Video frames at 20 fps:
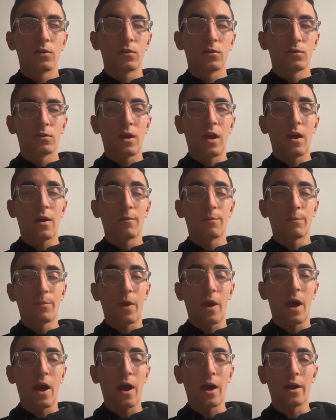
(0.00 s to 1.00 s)
that
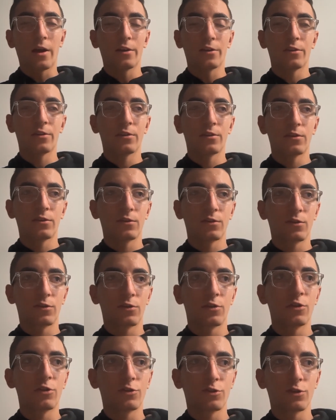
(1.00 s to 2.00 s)
past
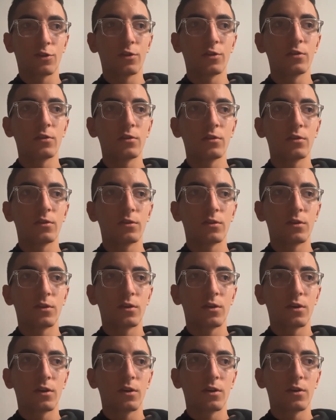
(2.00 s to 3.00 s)
decision
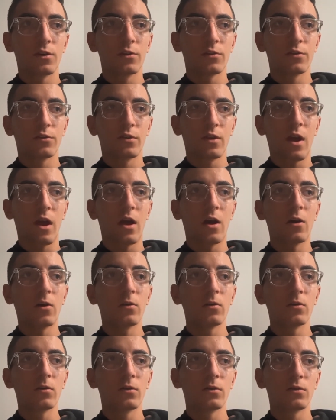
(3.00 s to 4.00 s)
is
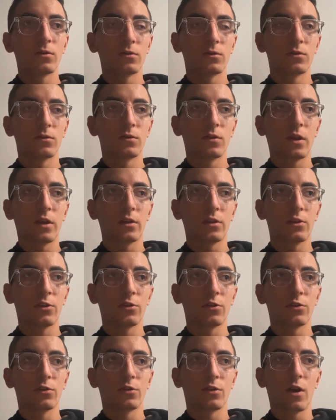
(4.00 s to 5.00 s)
now like
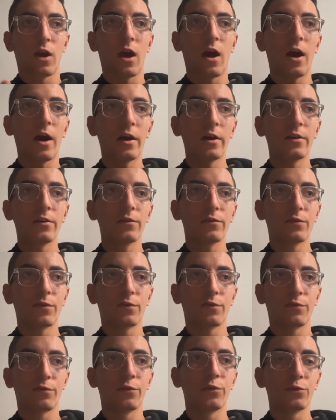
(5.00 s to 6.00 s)
your guide for
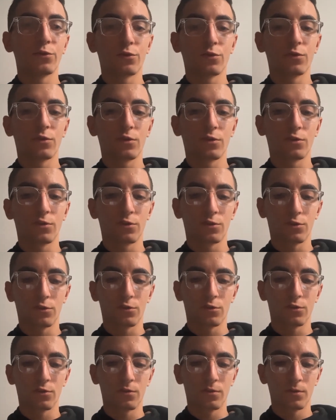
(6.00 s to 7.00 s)
future decisions.
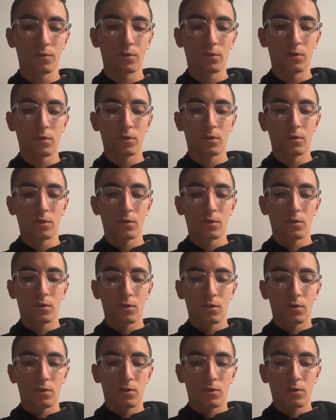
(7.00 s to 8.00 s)

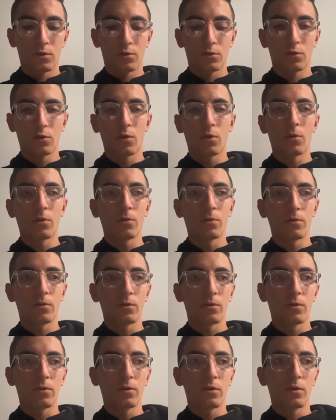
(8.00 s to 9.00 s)
So,
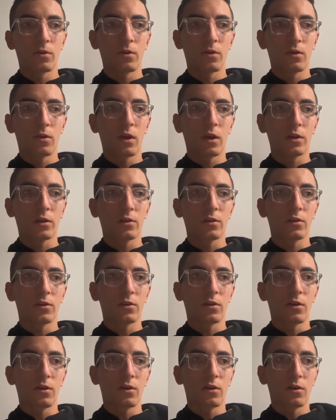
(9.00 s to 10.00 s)
like
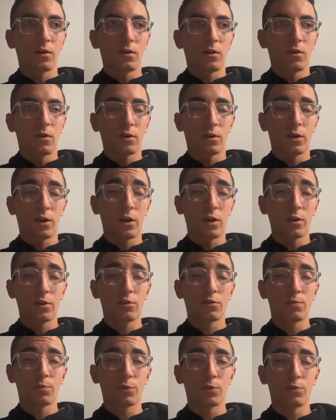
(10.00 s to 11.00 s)
a case
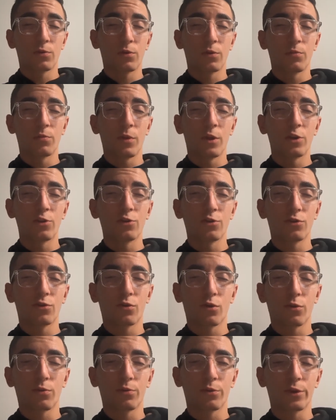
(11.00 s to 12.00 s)
between major
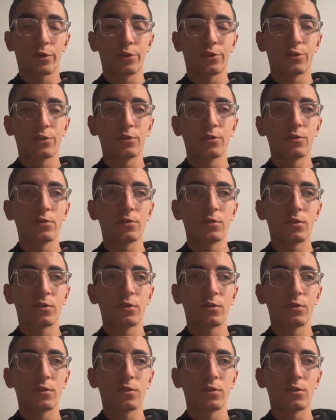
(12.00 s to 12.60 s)
corporations,